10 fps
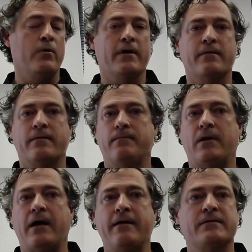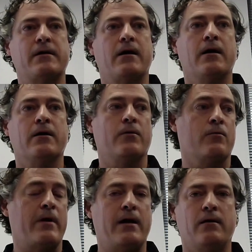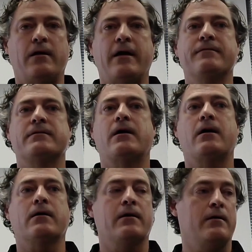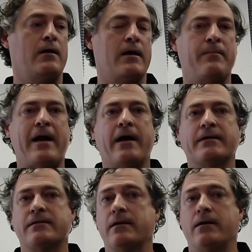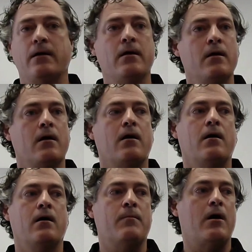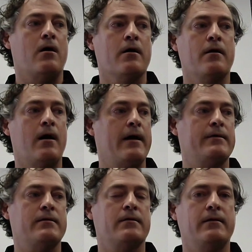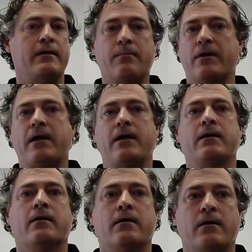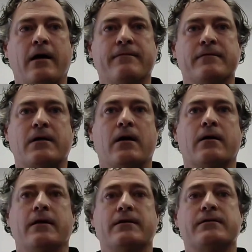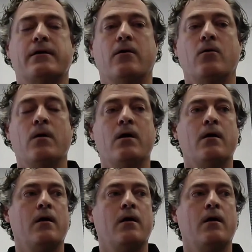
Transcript: with livestock, around livestock, and a lot of packs that are not depredating on livestock. And so